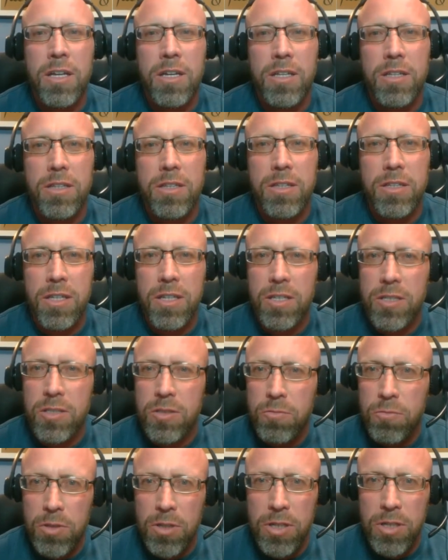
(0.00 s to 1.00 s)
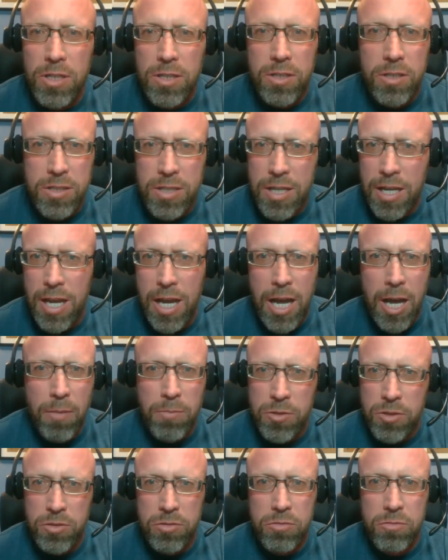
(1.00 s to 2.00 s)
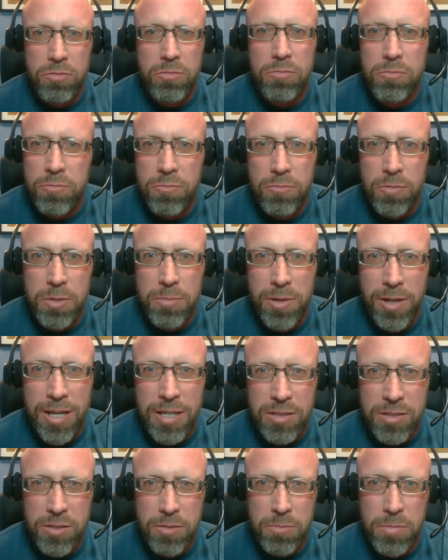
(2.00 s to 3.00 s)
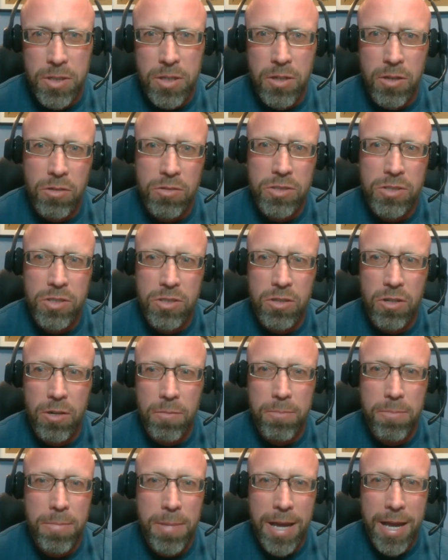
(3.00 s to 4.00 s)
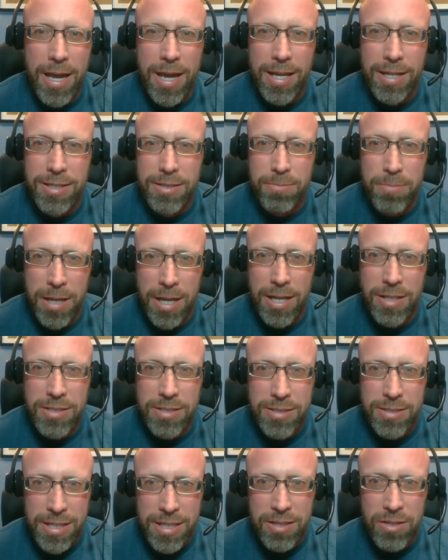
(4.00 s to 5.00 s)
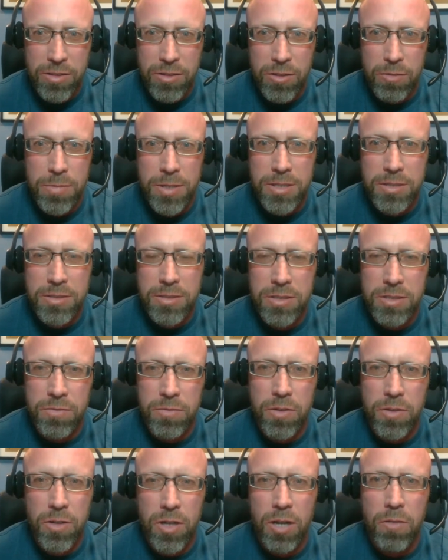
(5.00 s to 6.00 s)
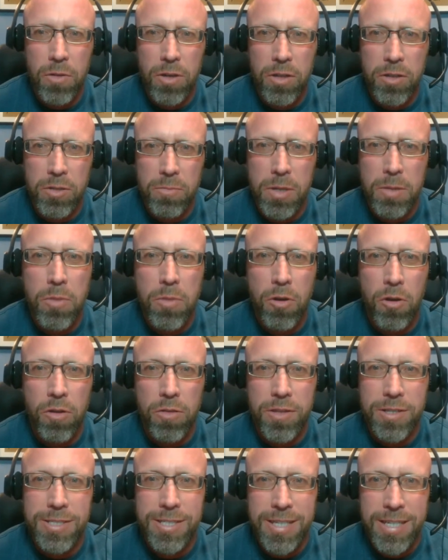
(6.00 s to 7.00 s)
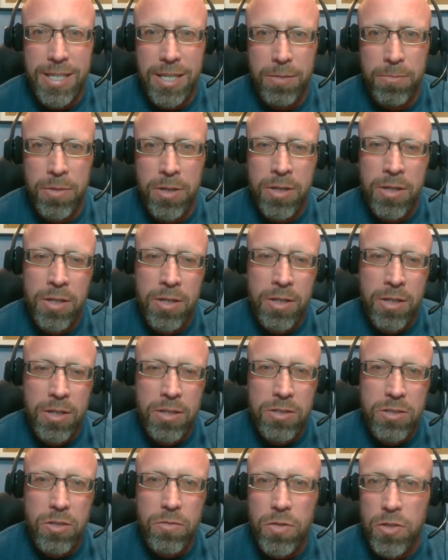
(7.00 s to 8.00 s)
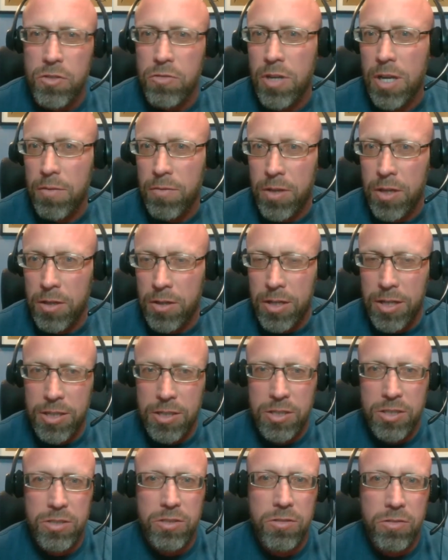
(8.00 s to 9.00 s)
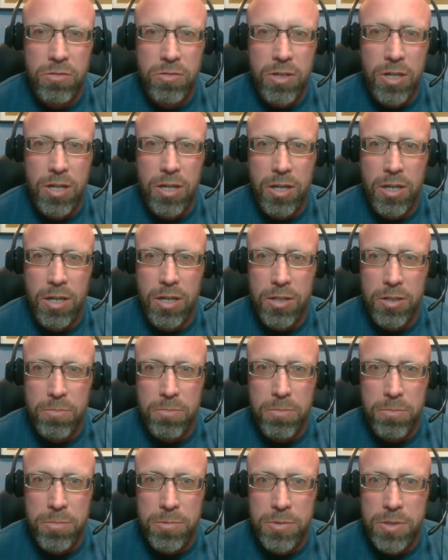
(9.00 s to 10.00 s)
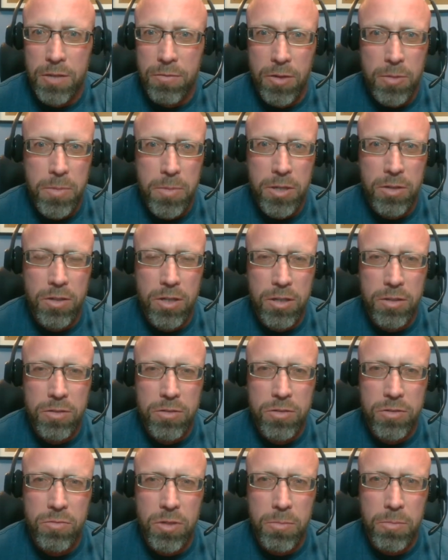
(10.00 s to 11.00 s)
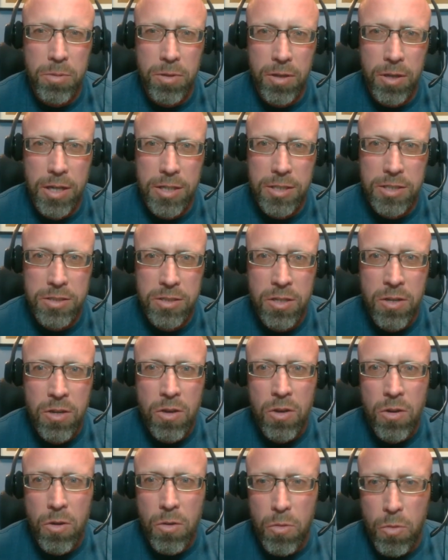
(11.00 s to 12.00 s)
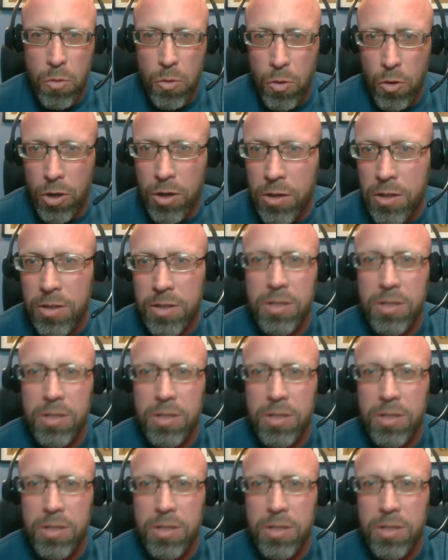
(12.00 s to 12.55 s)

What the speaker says: then it's really time to replace them, because they're a bad seed in your business if they're not willing to be part of the team. So if you do have that issue, you definitely be looking to replace. Or